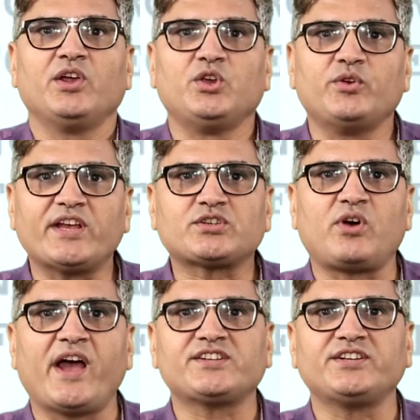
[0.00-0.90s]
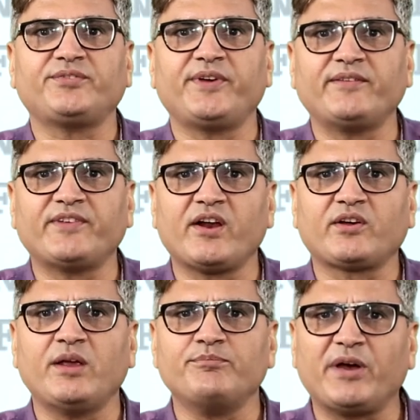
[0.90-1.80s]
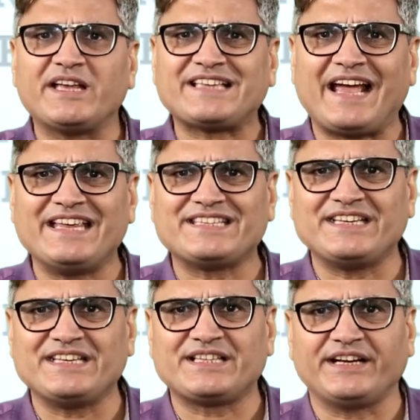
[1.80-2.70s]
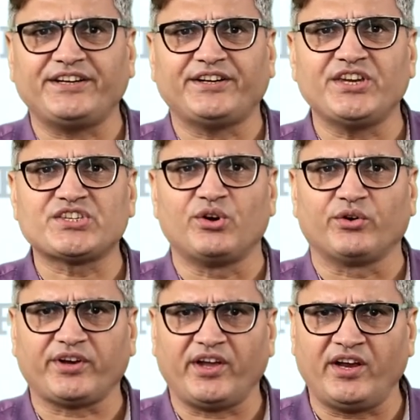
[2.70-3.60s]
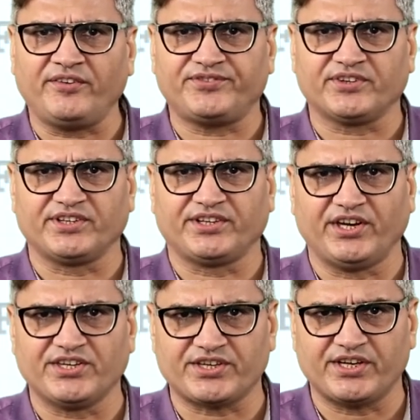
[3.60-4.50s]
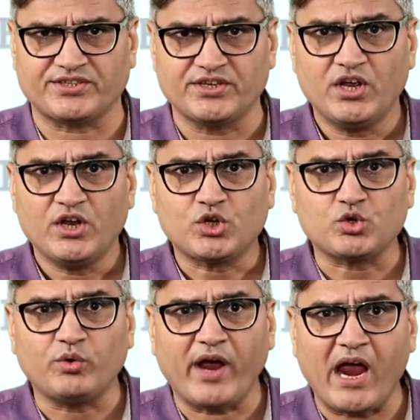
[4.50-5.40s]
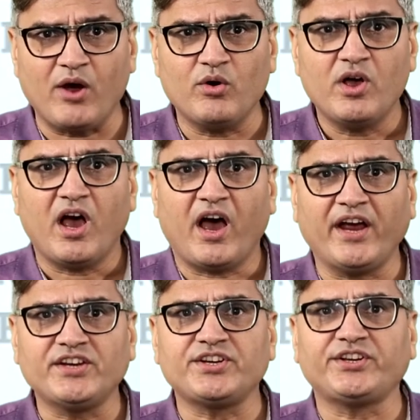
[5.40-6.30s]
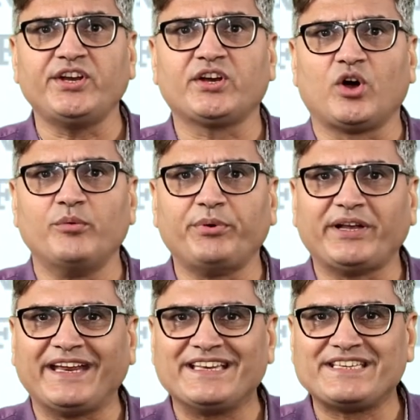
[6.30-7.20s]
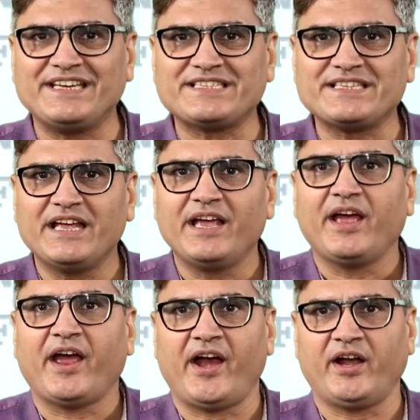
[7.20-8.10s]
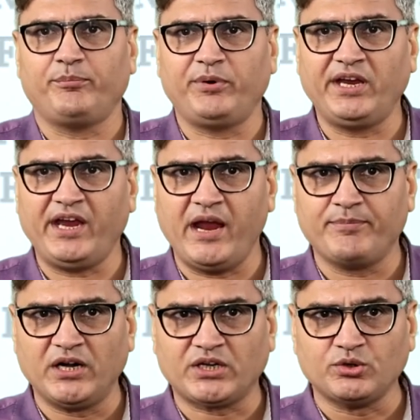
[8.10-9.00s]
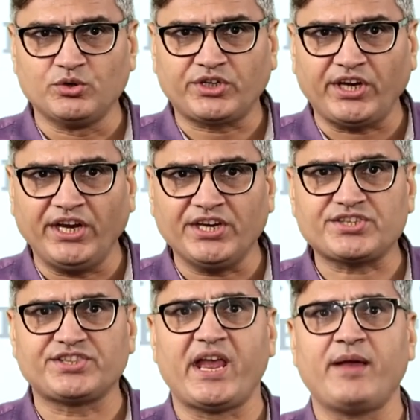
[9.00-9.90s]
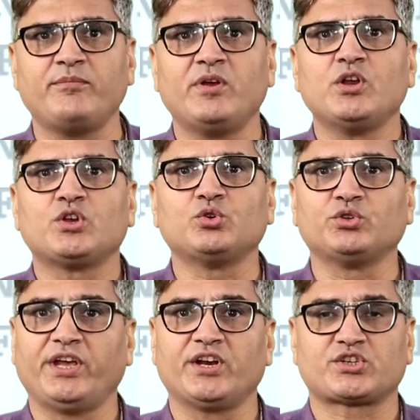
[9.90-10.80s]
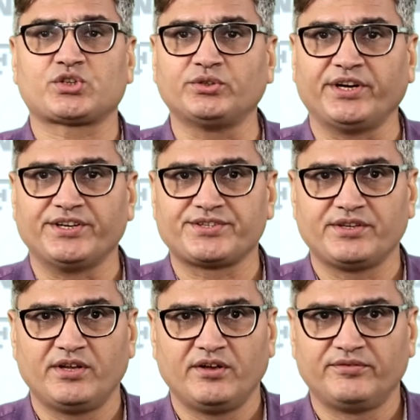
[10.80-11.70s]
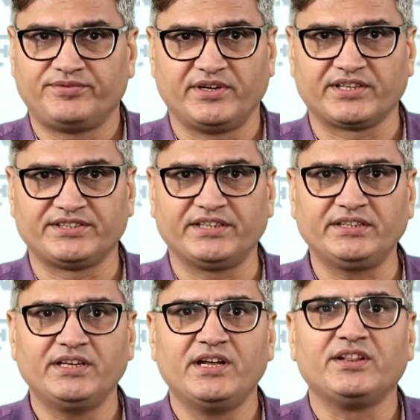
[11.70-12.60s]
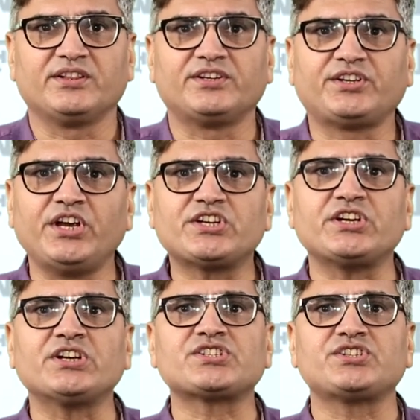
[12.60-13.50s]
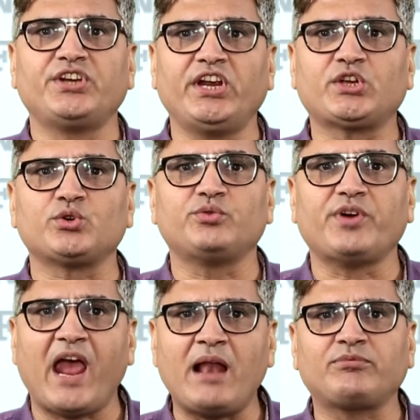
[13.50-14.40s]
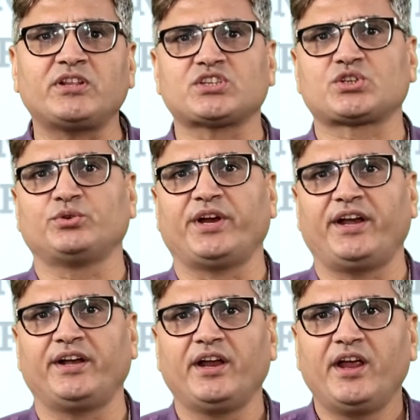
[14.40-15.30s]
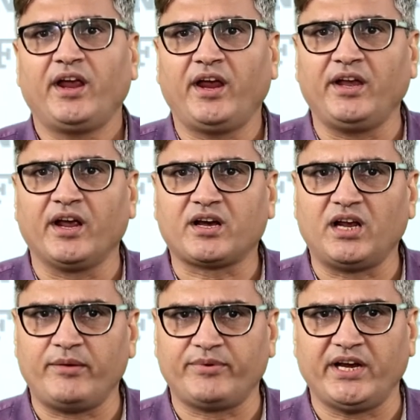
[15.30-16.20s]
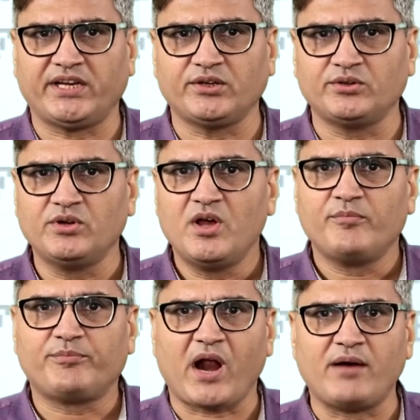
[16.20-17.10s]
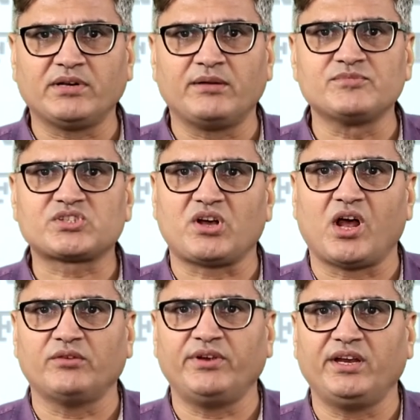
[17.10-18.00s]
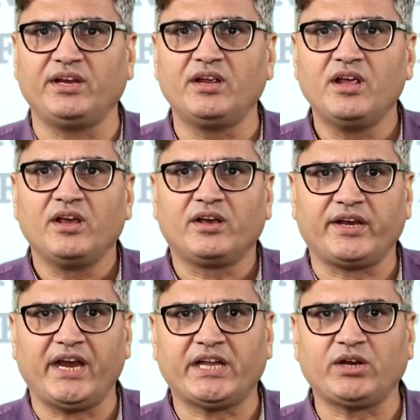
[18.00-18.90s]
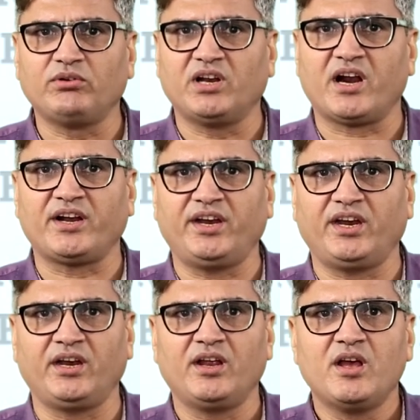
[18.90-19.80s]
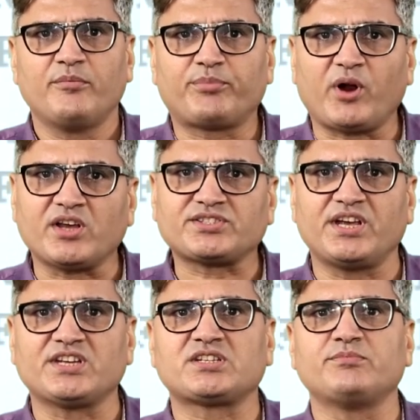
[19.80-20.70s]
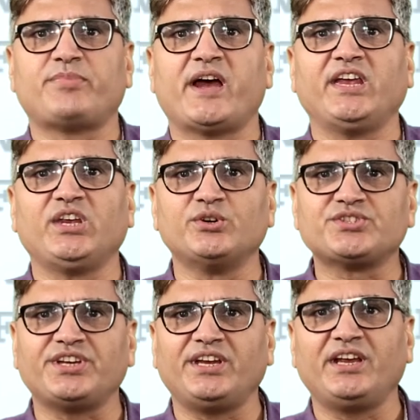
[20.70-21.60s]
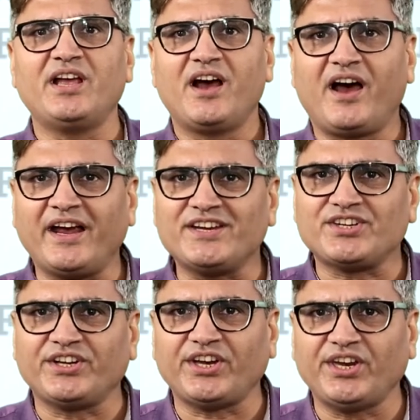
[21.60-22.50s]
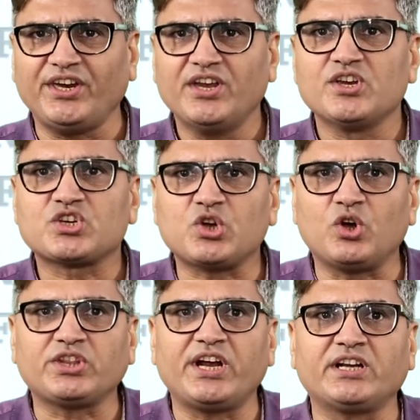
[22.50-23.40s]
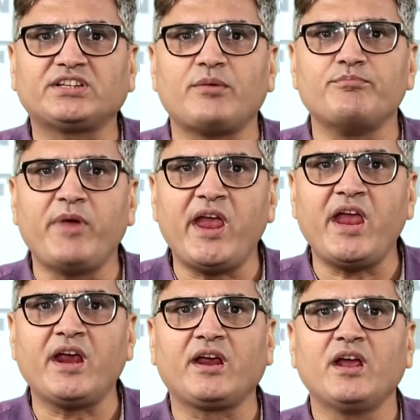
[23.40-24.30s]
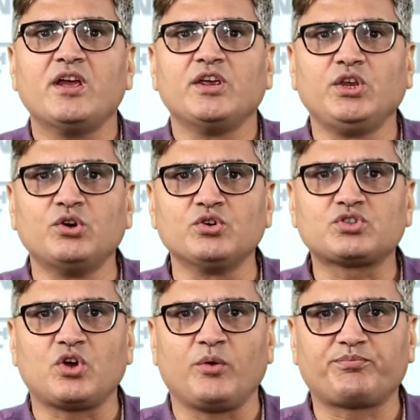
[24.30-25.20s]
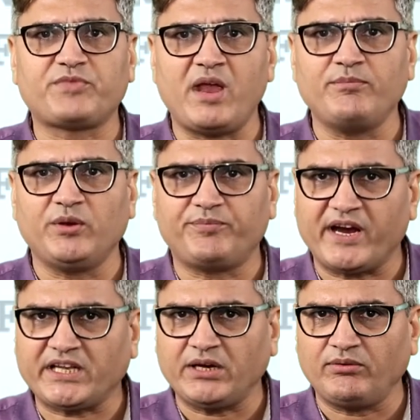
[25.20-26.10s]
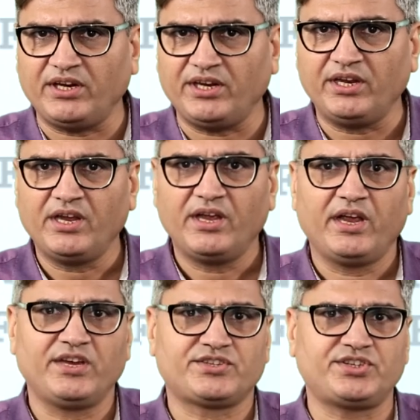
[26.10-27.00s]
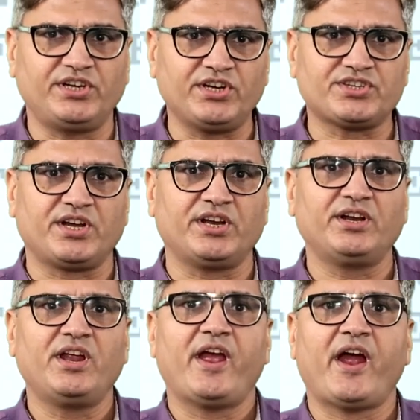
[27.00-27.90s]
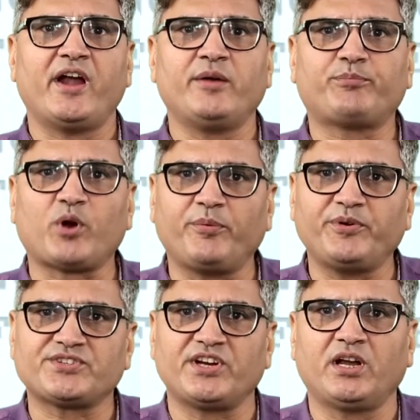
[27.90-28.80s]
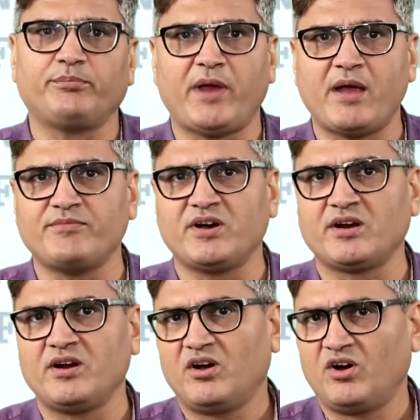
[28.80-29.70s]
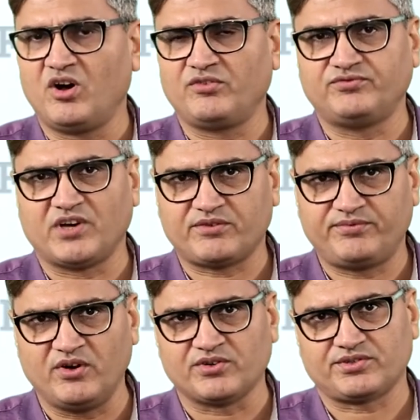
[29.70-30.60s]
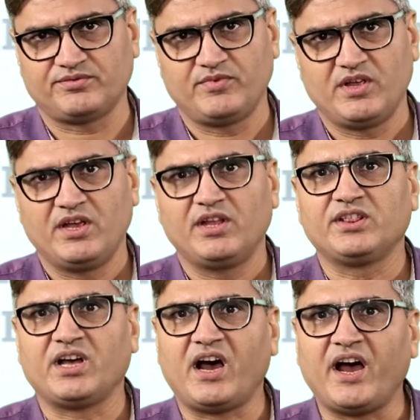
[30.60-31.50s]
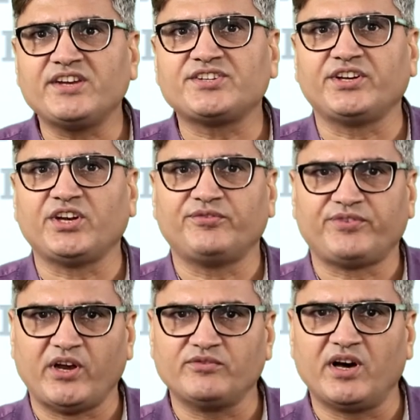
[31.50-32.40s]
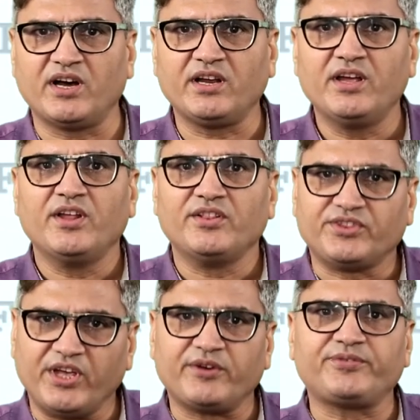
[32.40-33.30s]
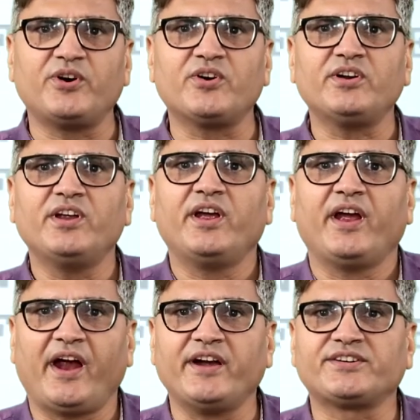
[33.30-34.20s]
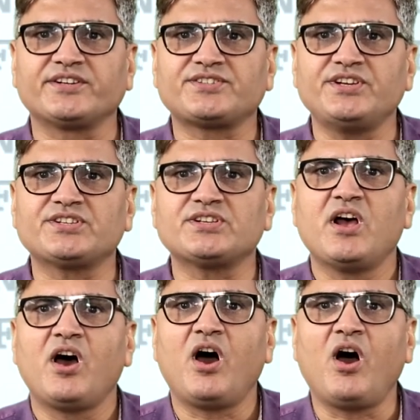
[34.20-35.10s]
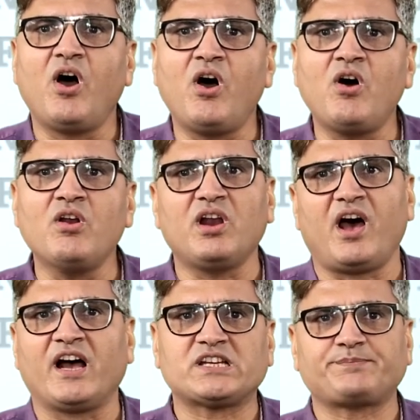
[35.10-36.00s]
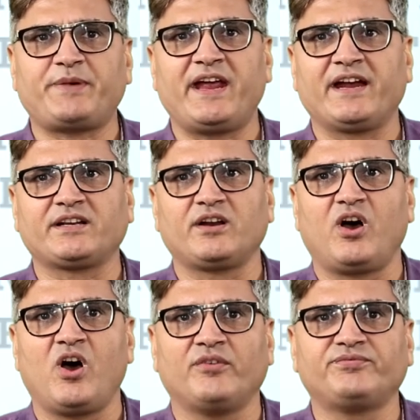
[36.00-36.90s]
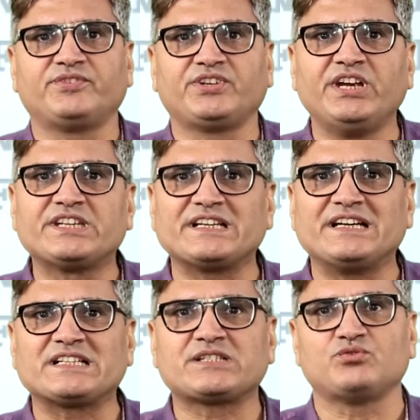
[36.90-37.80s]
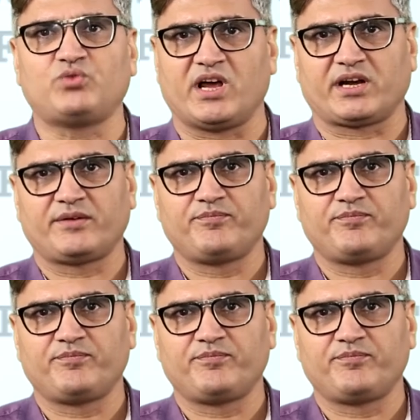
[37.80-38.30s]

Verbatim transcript: UNESCO ICT framework emphasizes that it is not enough for the teachers to have ICT competencies and be able to teach them to their students. Further, the teachers need to help the student in a collaborative problem solving, creative learning process by using ICT so that they make use of them effectively a citizen and proficient member of workforce. The ICT framework therefore addresses all aspects of teachers' work.